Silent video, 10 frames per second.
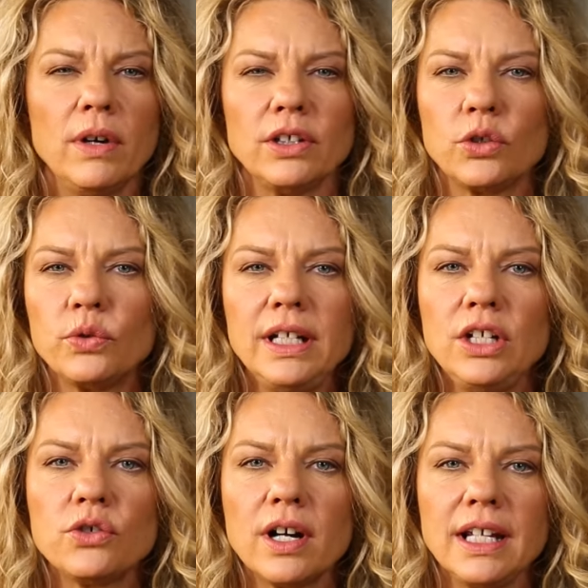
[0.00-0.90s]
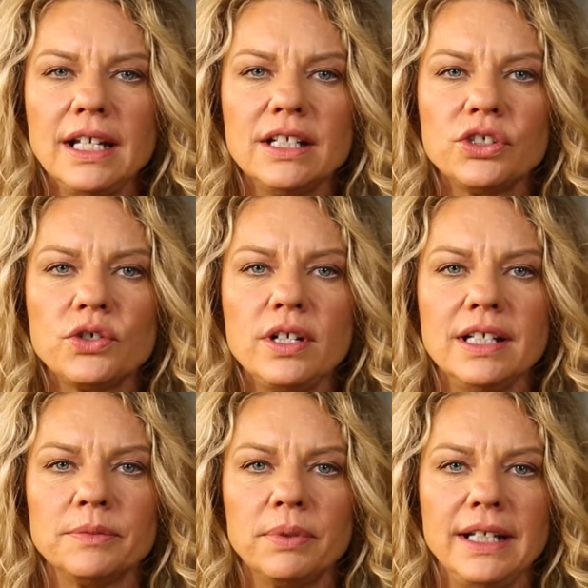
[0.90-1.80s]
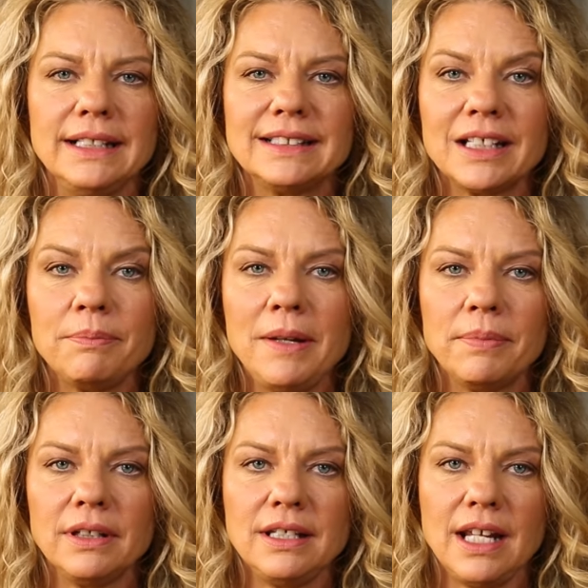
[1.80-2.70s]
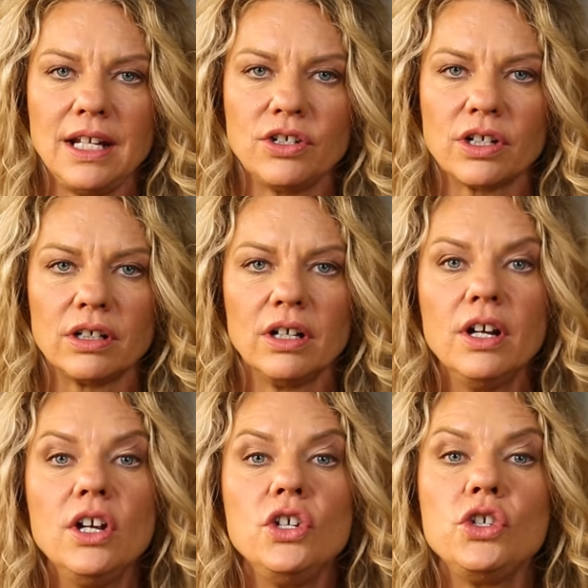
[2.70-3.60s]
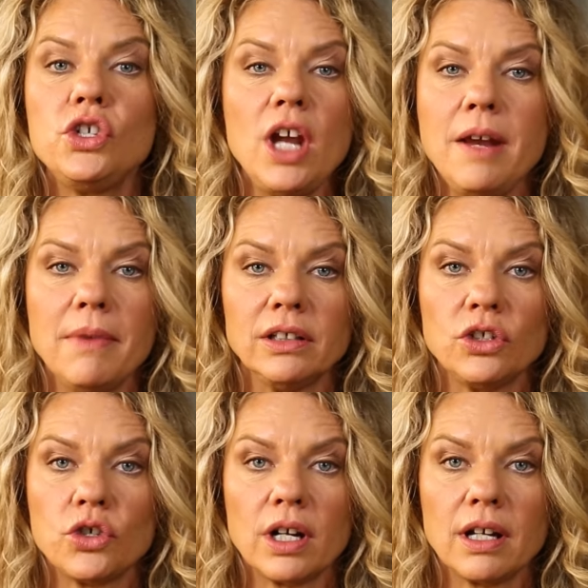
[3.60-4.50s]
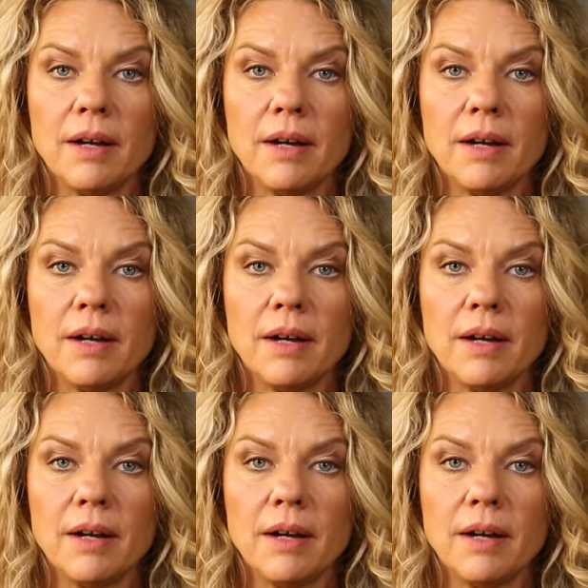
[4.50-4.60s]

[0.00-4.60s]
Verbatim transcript: while the greedy drug industry is putting sick people in danger. Shame on the drug